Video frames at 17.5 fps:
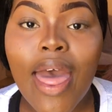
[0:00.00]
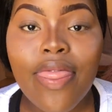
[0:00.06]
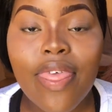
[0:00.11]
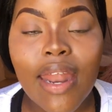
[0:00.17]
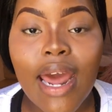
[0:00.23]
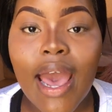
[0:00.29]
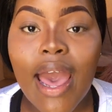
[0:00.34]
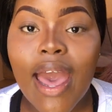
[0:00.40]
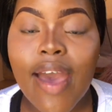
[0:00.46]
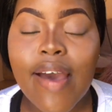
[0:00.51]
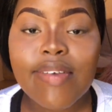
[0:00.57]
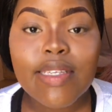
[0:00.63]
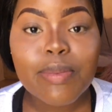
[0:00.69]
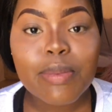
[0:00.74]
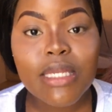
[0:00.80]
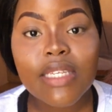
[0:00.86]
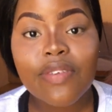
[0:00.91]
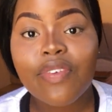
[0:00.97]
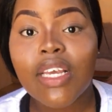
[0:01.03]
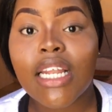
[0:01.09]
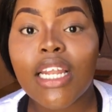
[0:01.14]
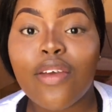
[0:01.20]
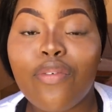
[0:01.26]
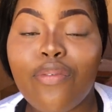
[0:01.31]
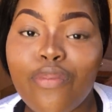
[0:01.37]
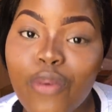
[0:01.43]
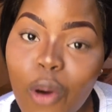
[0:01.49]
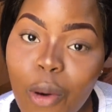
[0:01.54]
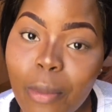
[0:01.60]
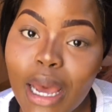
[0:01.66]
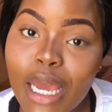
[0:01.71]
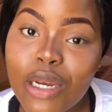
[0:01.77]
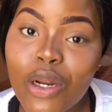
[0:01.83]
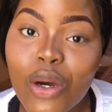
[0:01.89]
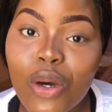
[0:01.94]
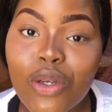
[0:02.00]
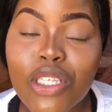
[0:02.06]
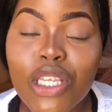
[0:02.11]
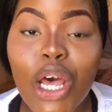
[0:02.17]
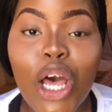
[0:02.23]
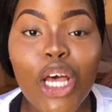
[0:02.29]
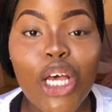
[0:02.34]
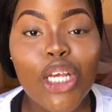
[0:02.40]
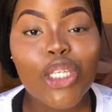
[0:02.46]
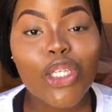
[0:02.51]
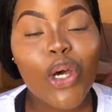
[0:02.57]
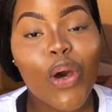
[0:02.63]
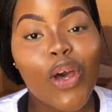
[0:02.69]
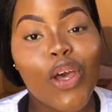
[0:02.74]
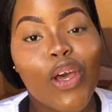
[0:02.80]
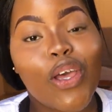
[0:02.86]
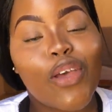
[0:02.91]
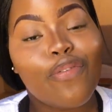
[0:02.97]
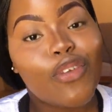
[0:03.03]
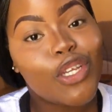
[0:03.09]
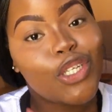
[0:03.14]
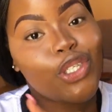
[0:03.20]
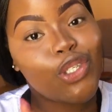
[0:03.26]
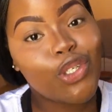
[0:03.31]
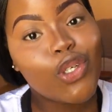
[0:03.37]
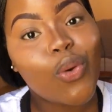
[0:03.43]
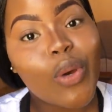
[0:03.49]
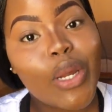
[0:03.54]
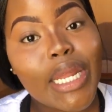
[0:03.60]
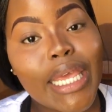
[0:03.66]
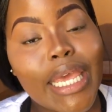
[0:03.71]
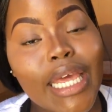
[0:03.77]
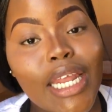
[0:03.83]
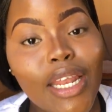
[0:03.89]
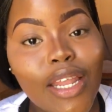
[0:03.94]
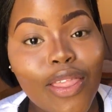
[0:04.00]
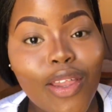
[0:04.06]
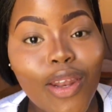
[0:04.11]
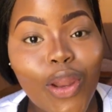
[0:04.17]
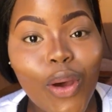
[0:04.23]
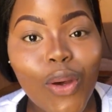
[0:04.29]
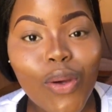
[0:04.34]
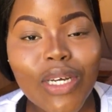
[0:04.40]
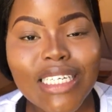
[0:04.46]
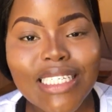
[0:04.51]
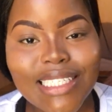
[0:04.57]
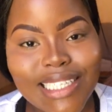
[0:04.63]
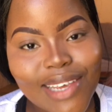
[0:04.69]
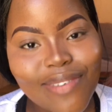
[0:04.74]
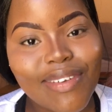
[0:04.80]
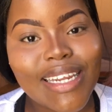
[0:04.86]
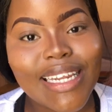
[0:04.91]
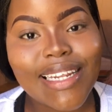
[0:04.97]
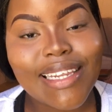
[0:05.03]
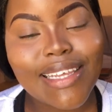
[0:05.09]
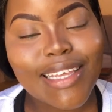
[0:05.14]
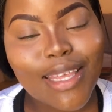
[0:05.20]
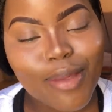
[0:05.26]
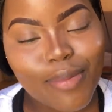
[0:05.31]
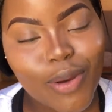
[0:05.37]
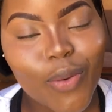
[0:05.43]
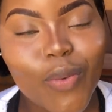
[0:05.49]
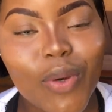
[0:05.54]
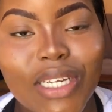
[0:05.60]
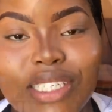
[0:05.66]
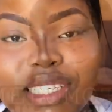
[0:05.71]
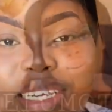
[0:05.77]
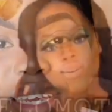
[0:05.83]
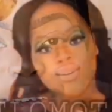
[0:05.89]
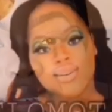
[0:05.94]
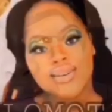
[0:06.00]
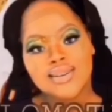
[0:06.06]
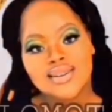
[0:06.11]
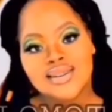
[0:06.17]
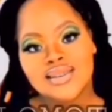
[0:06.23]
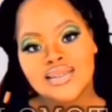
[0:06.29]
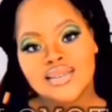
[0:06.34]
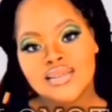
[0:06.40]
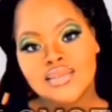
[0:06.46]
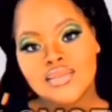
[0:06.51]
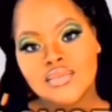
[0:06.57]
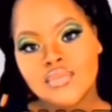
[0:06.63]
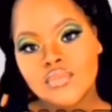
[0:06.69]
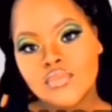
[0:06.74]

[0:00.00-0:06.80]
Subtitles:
that I have specifically for my nose. So if you do want to get it in the nose, definitely keep on watching.